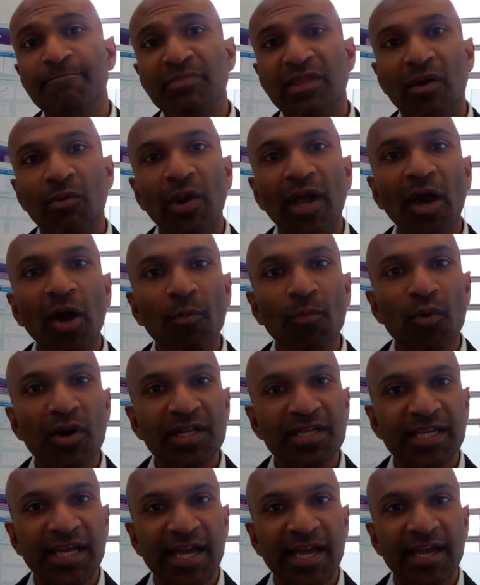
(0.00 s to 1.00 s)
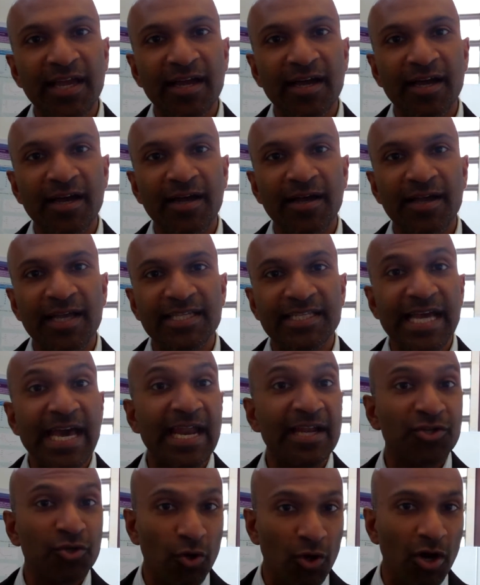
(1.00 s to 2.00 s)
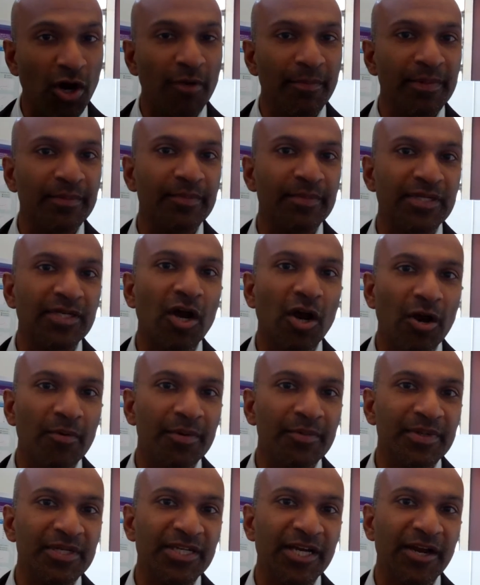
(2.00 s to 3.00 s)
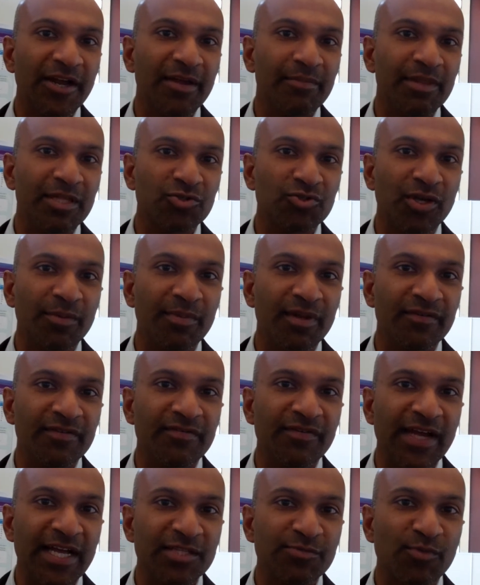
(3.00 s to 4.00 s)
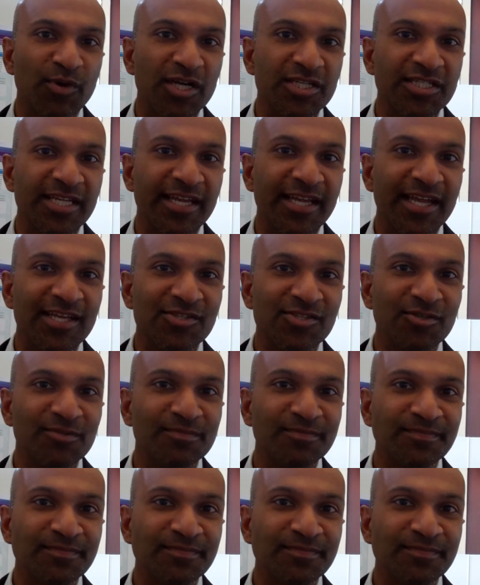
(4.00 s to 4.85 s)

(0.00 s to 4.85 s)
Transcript: that we hope one day is added to our armamentarium in the treatment of advanced prostate cancer.